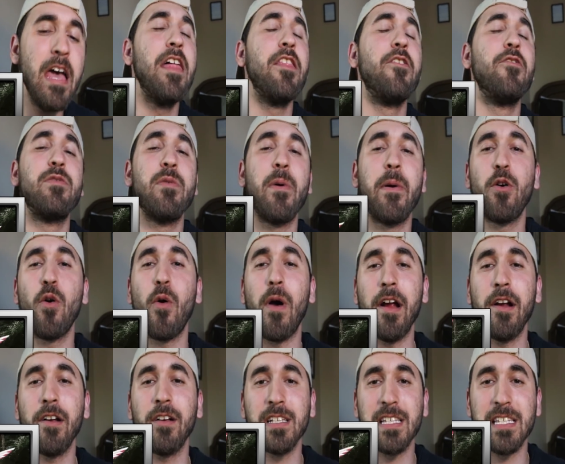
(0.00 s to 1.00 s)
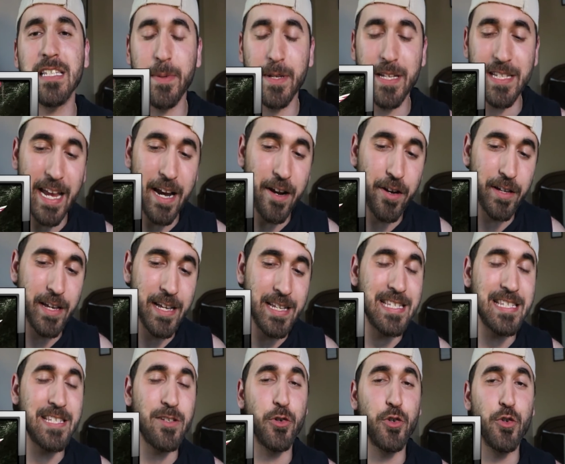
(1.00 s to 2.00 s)
The reason we're going to go Aerial Ace is because Aerial
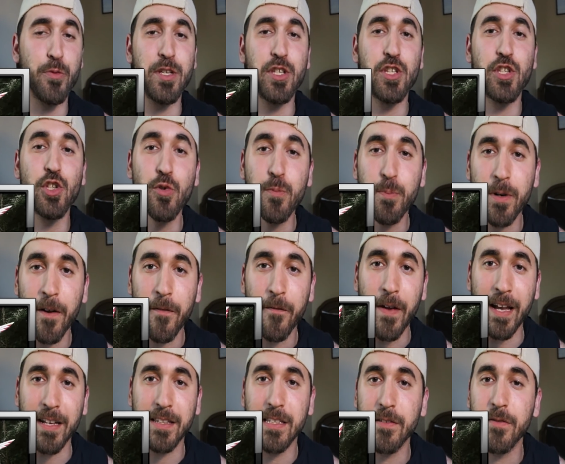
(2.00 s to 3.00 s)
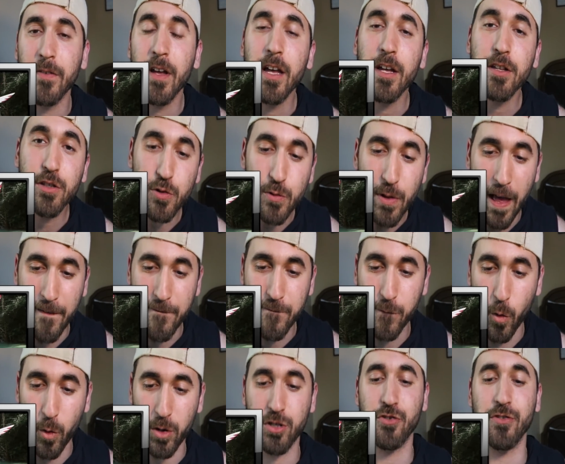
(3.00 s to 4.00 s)
Ace is going to be super effective to that
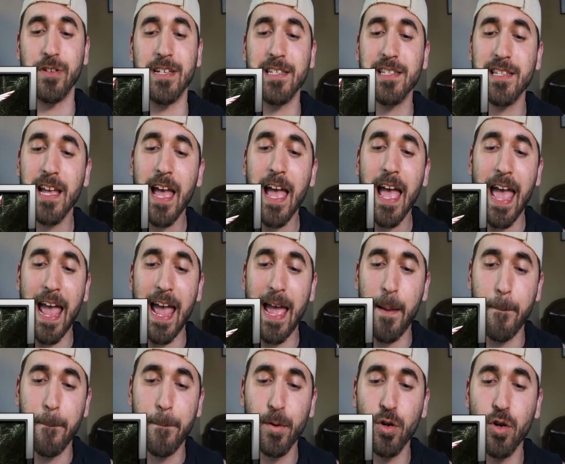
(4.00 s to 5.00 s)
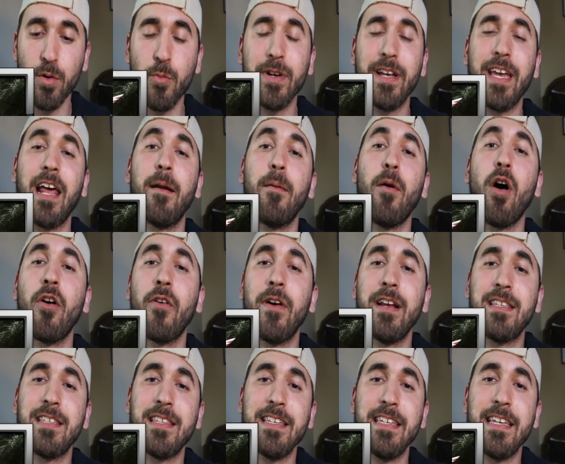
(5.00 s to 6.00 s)
Fortress. And boom, we get him
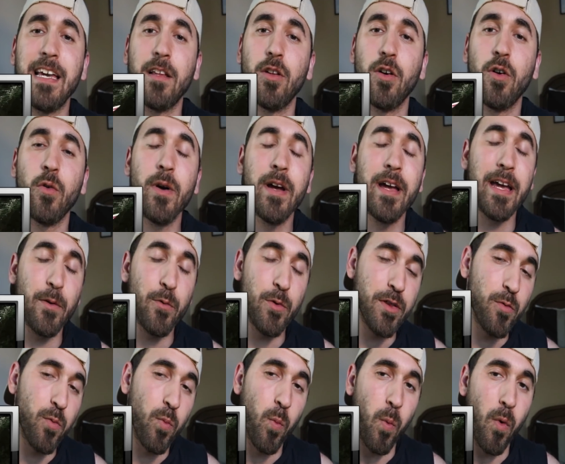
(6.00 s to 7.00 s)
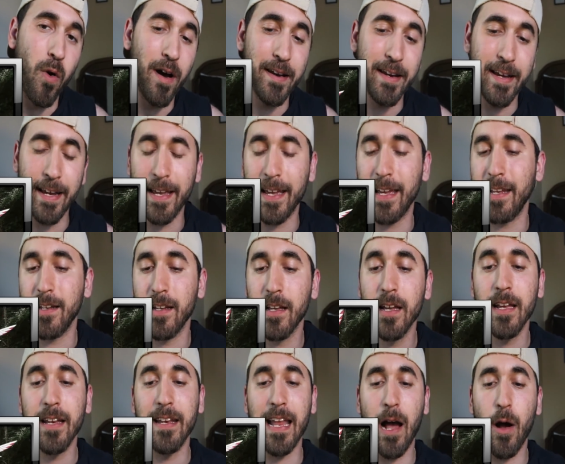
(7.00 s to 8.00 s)
already to the yellow with 1 hit.
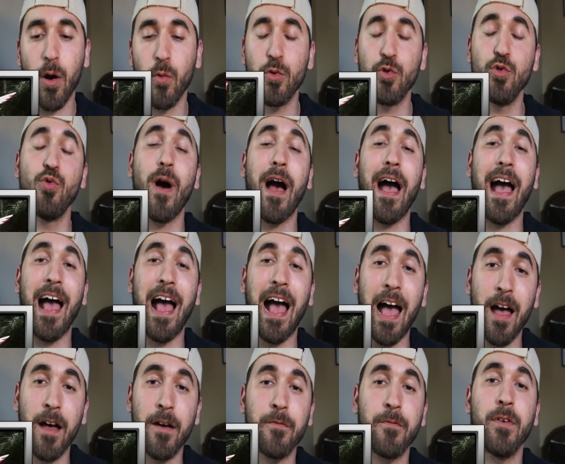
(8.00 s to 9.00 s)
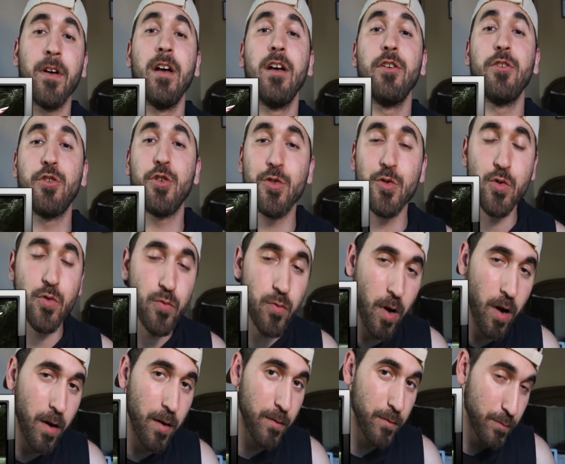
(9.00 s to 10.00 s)
Now you have
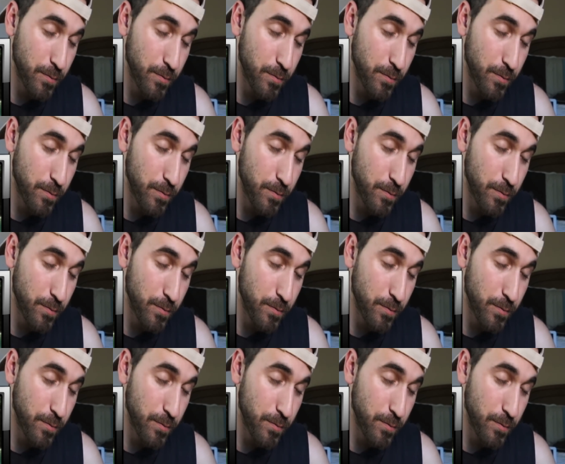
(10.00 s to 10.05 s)
to